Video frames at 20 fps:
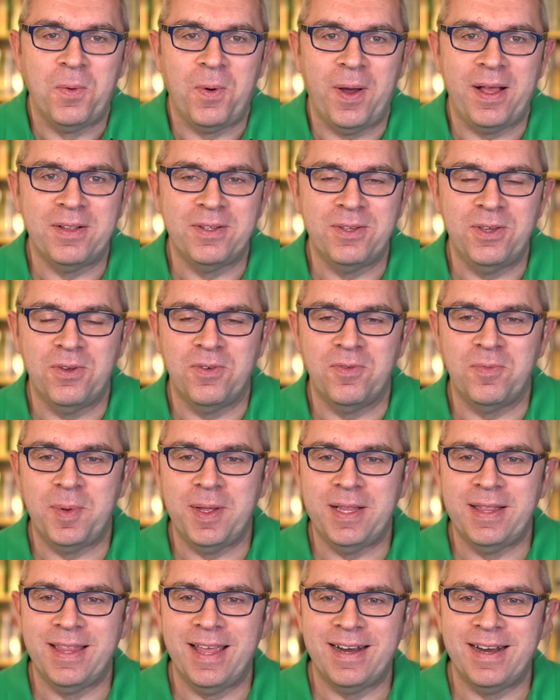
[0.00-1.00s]
while you've
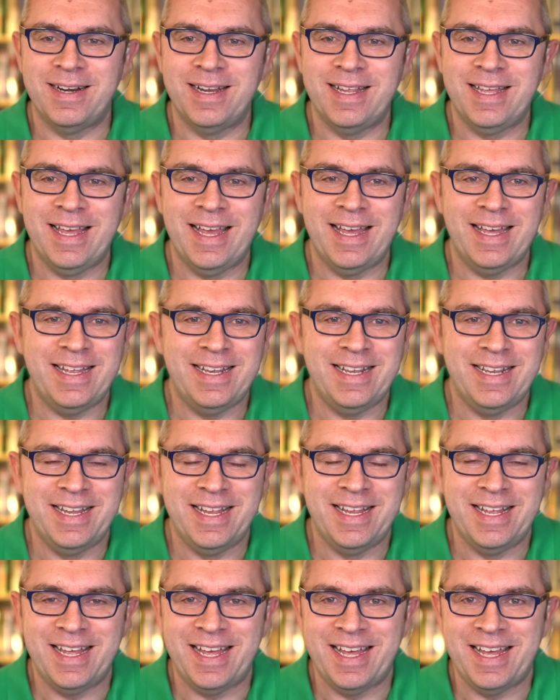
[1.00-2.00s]
been learning
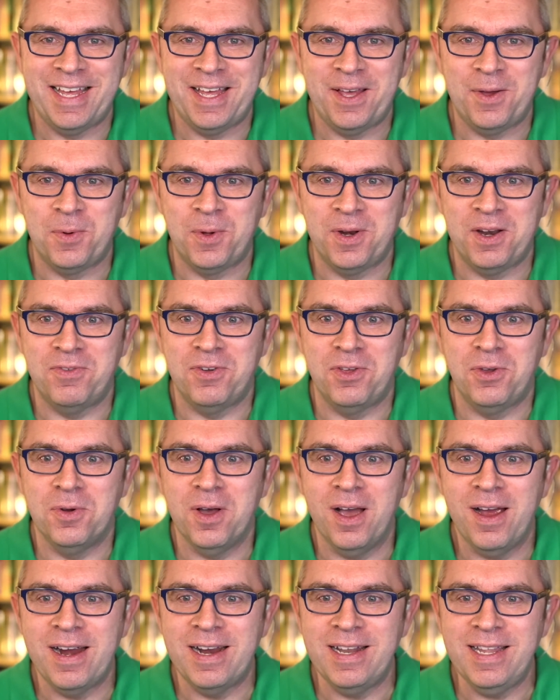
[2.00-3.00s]
in wherever
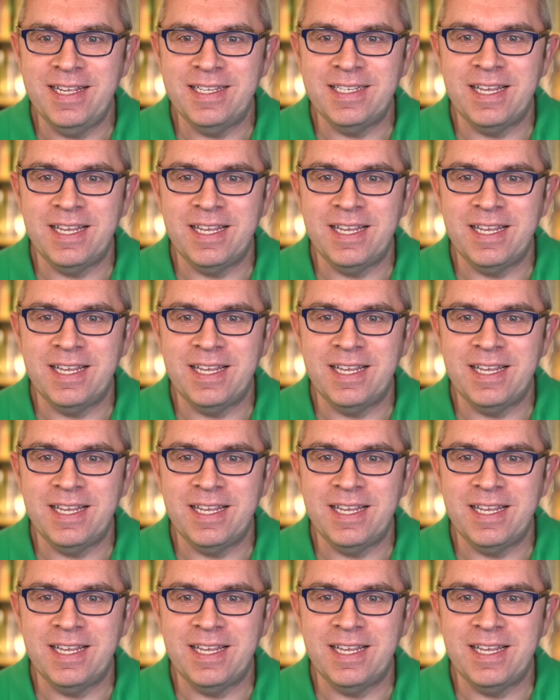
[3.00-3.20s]
you are. Let's